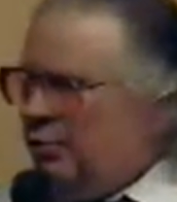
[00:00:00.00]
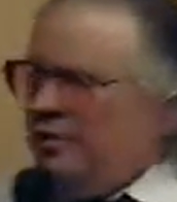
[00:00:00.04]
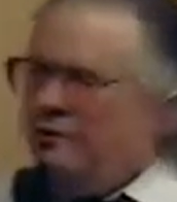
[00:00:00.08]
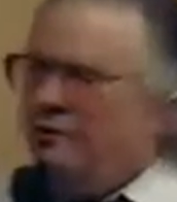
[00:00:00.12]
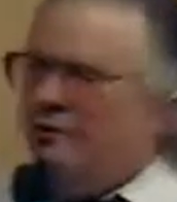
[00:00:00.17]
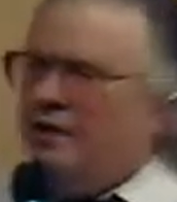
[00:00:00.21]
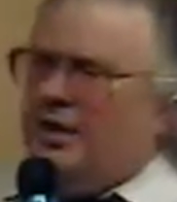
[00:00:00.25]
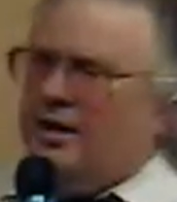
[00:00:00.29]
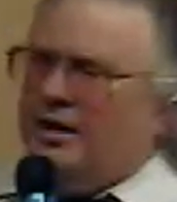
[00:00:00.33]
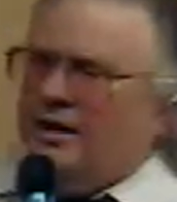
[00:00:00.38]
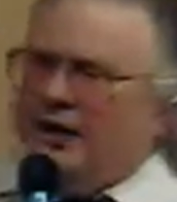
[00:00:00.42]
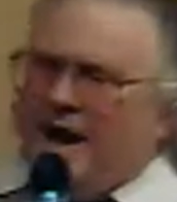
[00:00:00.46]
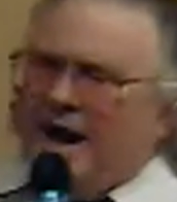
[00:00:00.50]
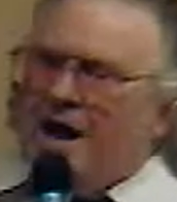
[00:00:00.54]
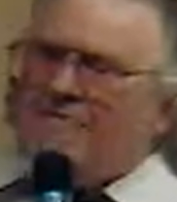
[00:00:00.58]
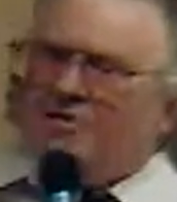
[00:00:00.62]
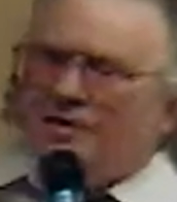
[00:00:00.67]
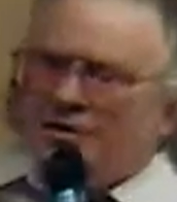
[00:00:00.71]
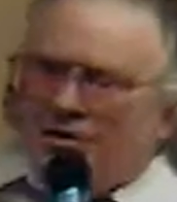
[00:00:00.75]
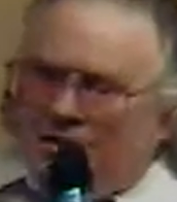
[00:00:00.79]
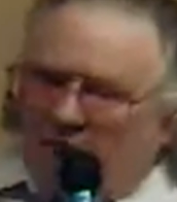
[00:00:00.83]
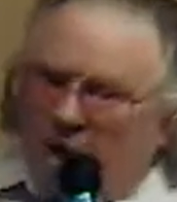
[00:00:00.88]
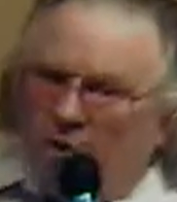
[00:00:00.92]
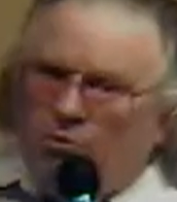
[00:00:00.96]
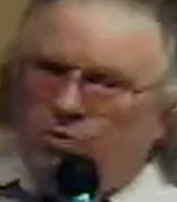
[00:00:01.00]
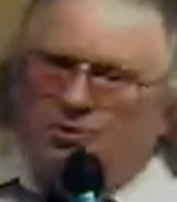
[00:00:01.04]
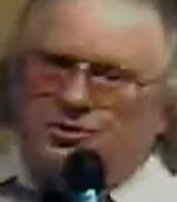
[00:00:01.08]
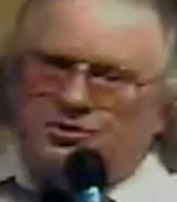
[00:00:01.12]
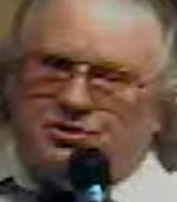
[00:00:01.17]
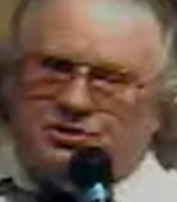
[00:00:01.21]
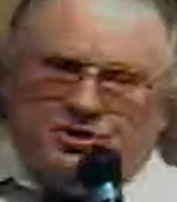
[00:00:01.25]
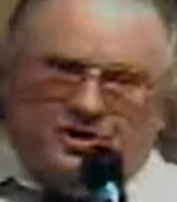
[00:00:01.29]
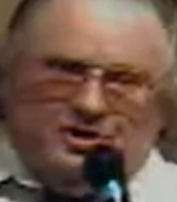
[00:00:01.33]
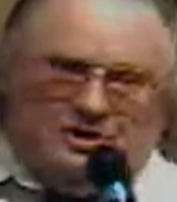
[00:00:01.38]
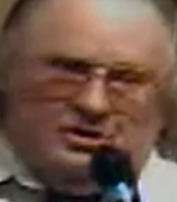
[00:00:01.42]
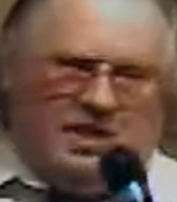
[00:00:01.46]
we really haven't
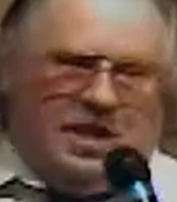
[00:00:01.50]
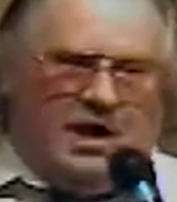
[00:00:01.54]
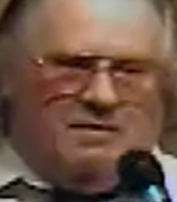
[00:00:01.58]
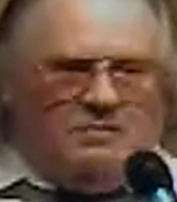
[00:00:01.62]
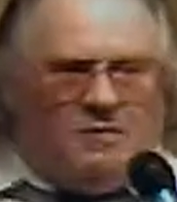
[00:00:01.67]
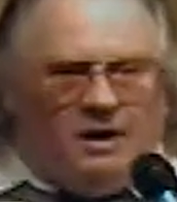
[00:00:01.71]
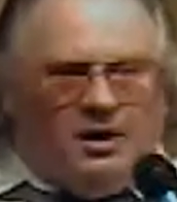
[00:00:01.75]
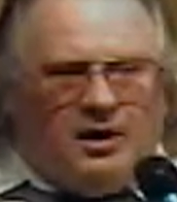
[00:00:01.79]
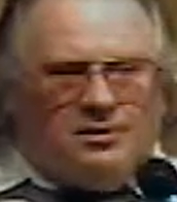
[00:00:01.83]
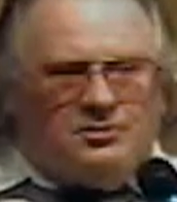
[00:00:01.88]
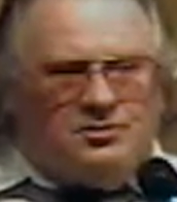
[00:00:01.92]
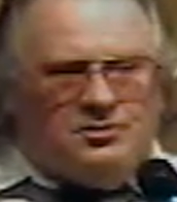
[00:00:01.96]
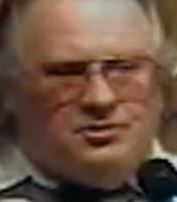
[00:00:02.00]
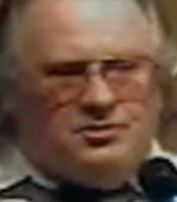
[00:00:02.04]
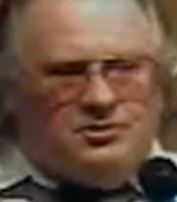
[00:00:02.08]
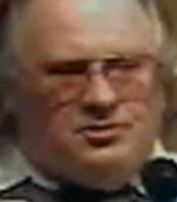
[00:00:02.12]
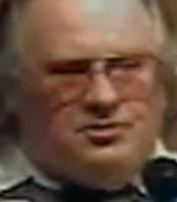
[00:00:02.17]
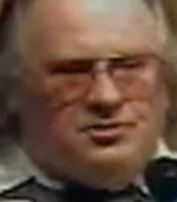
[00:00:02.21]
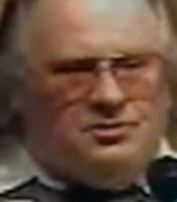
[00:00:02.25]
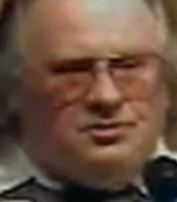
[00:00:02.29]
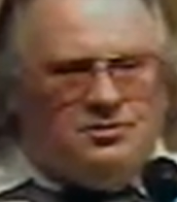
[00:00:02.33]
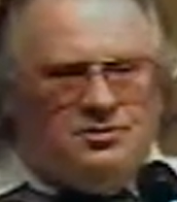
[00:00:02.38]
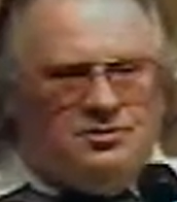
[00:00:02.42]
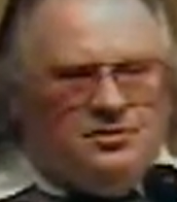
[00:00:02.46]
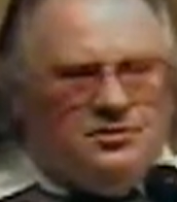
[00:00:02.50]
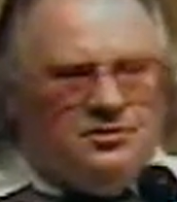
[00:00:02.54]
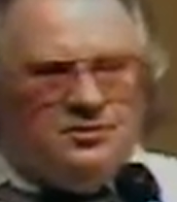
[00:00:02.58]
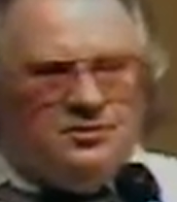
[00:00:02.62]
noticed it that much.